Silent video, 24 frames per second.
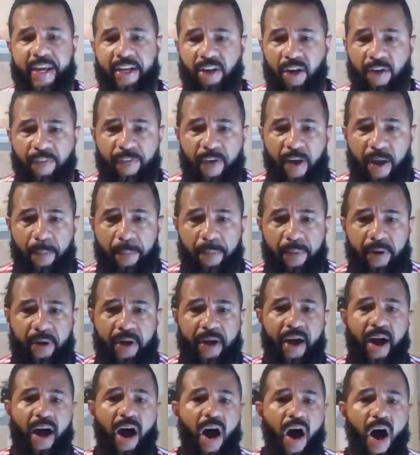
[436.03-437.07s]
in
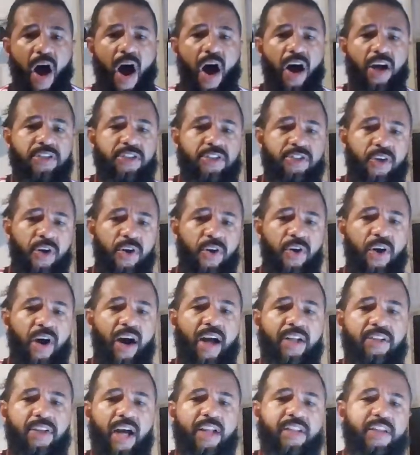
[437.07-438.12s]
November.
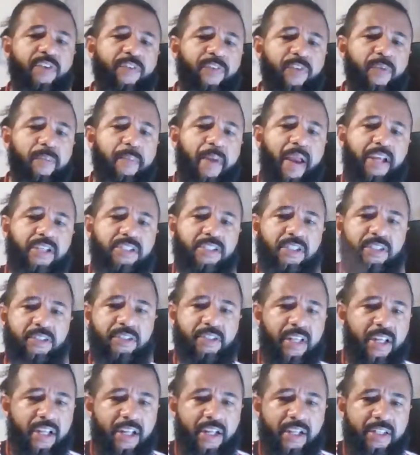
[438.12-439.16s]
Also, another
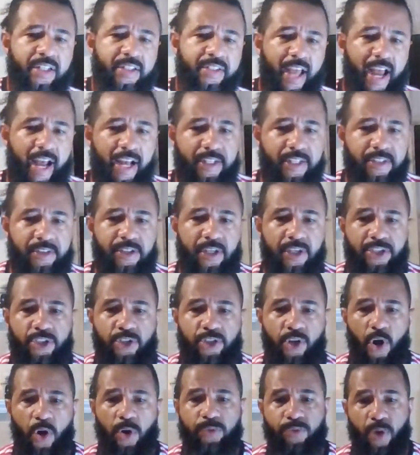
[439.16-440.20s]
information that the
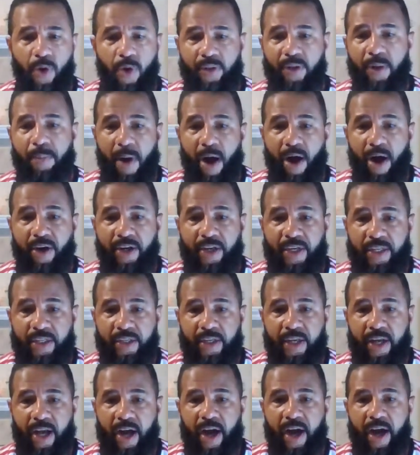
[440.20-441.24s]
show Roland
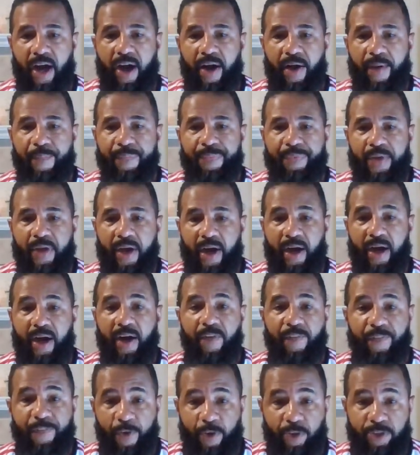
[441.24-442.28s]
Martin
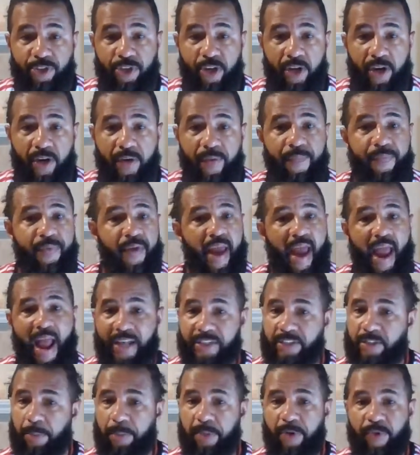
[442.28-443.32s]
Unfiltered
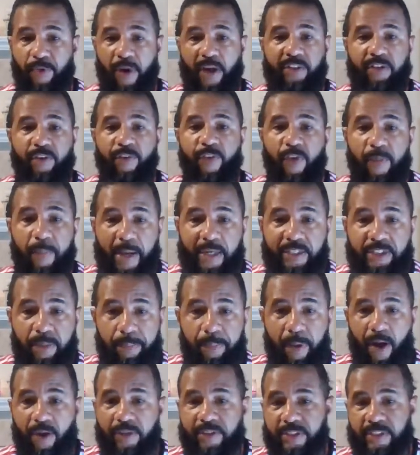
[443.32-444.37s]
has some great
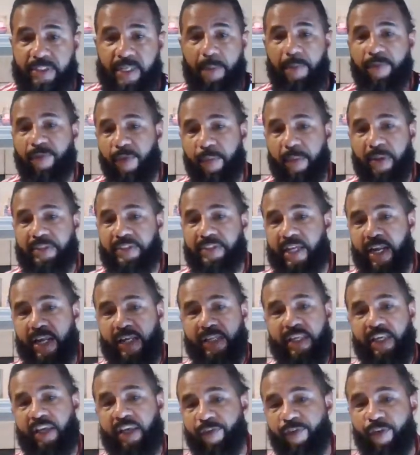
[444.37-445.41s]
information about the same information that
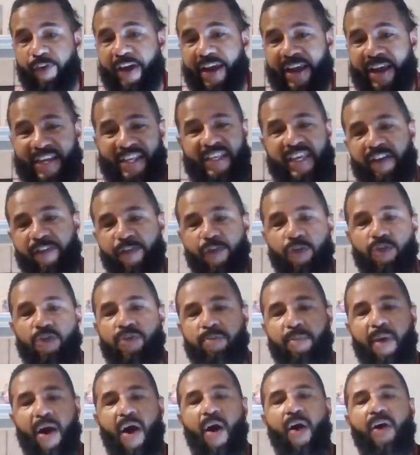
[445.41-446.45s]
I give you, and he gives
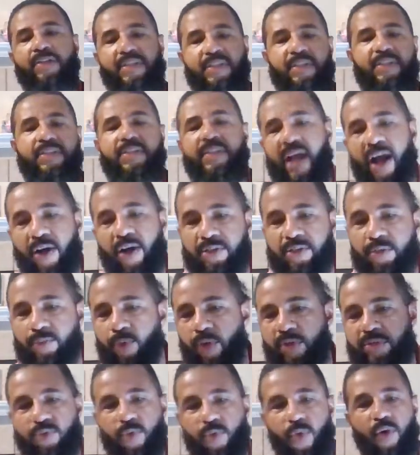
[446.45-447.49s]
you more details of
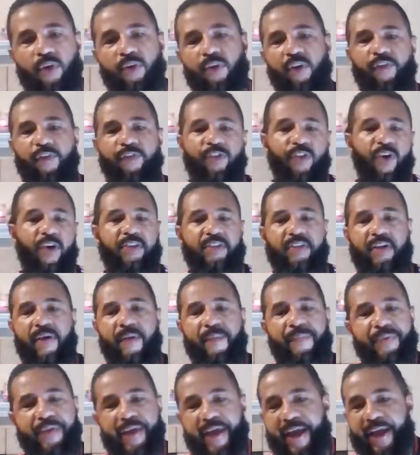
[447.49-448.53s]
what's going on in
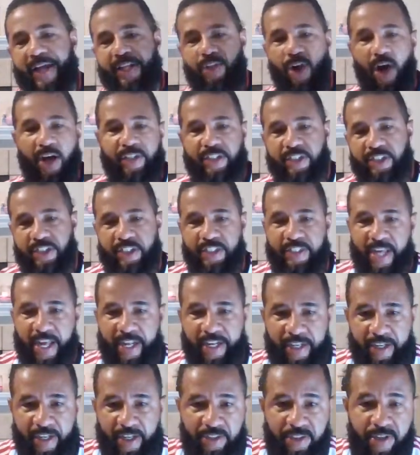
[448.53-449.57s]
Florida and the other
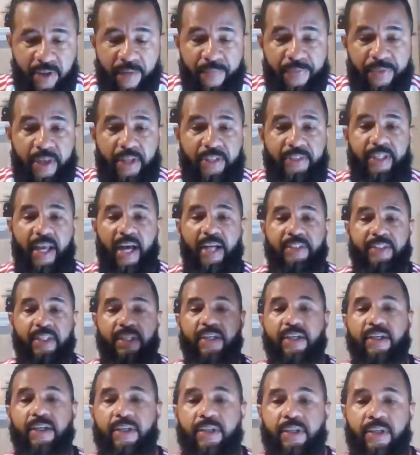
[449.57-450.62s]
shenanigans that
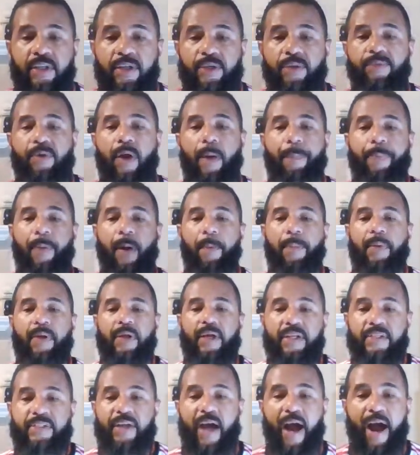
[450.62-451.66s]
the
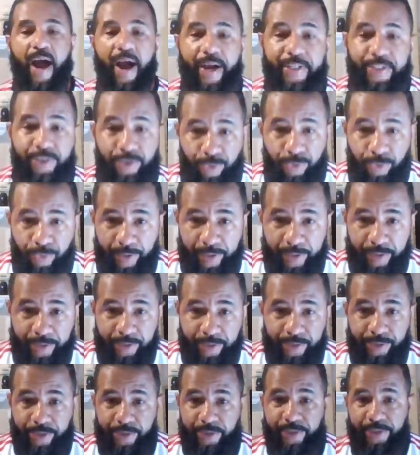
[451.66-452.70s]
Republicans are doing.
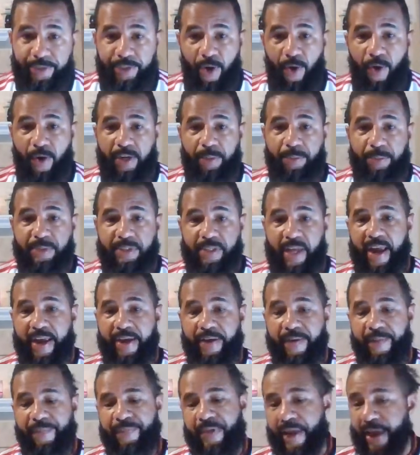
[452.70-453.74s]
You know what I'm
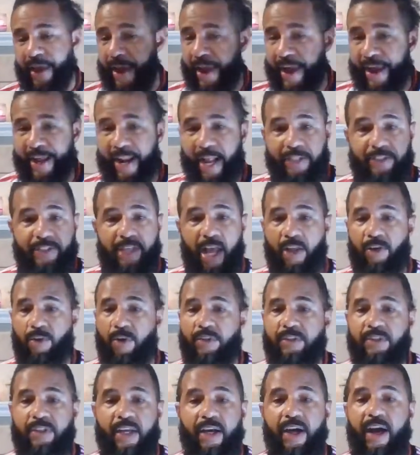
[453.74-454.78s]
saying? And I tell
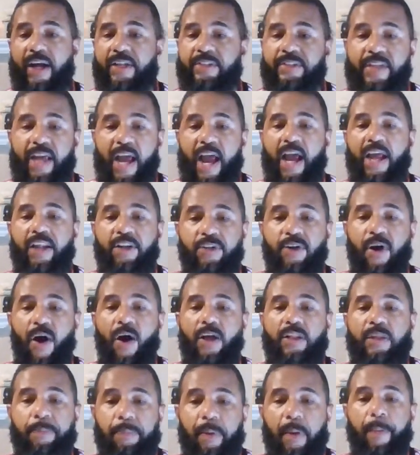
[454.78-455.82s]
you,
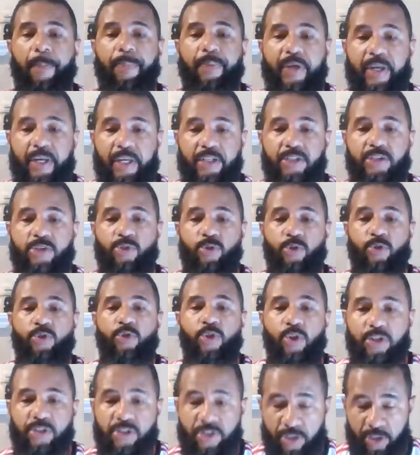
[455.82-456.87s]
other people, please do
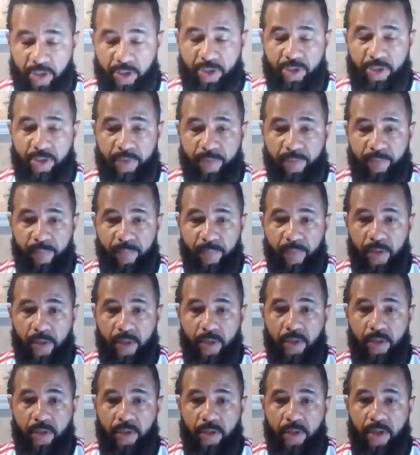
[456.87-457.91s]
your search
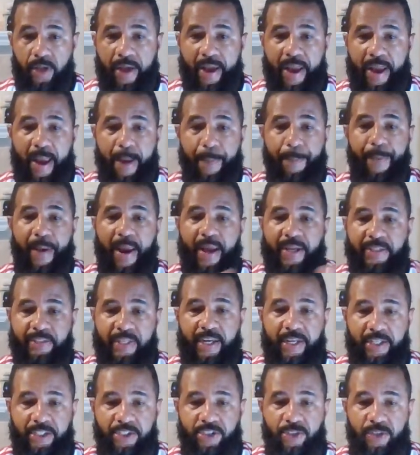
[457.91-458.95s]
and pay
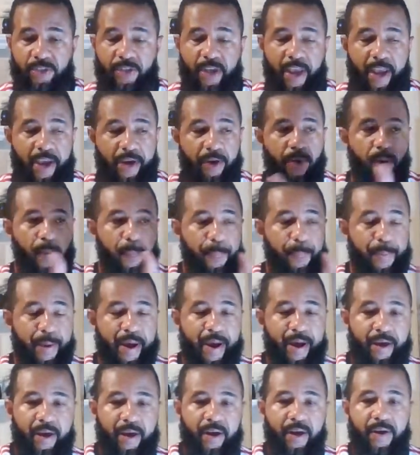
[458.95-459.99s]
attention and
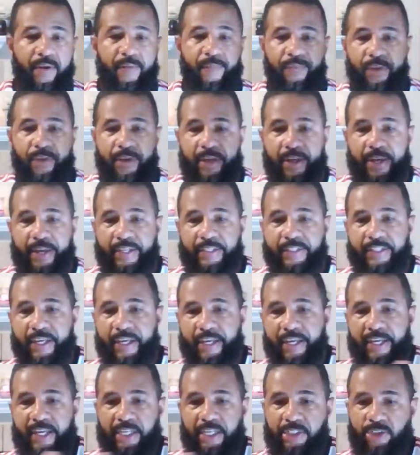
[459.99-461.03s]
compare in
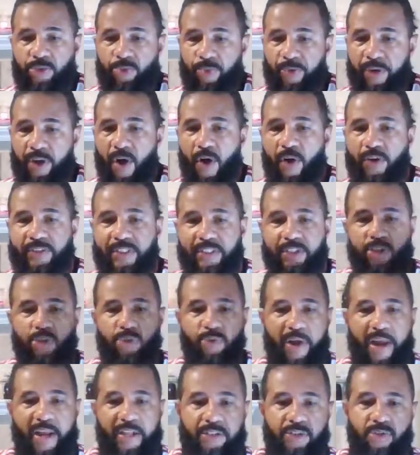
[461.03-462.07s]
the history on the
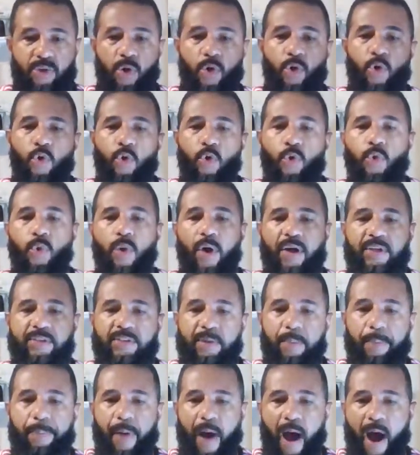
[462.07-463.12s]
trends of who
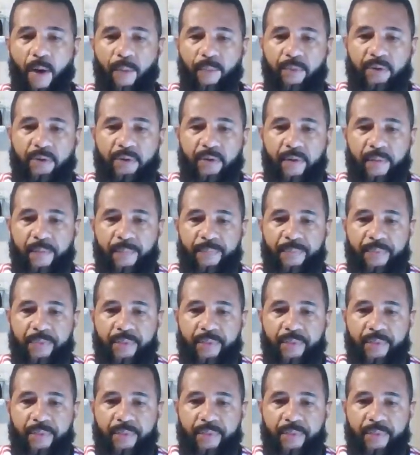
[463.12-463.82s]
was in power.